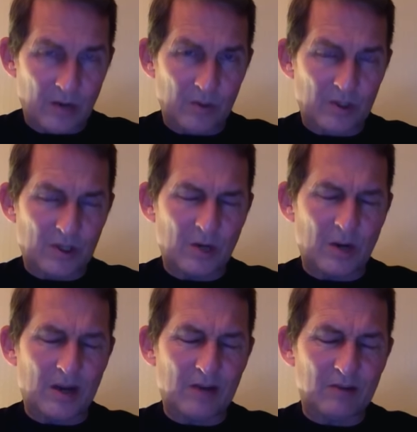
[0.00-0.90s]
was so
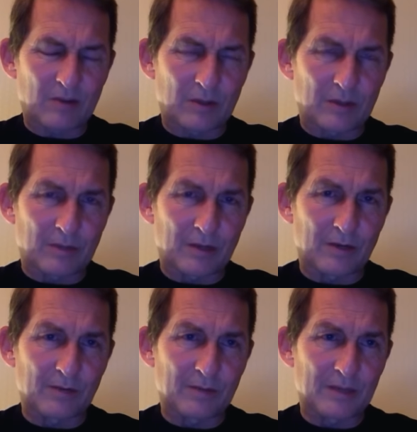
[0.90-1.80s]
angry with the pair
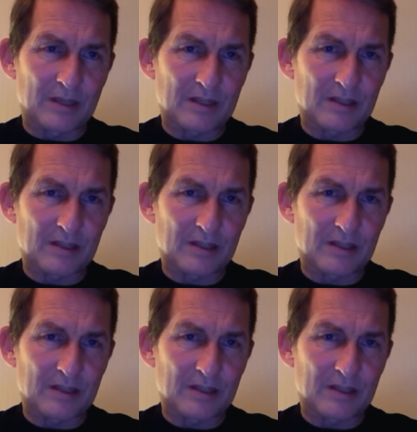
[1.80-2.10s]
of them he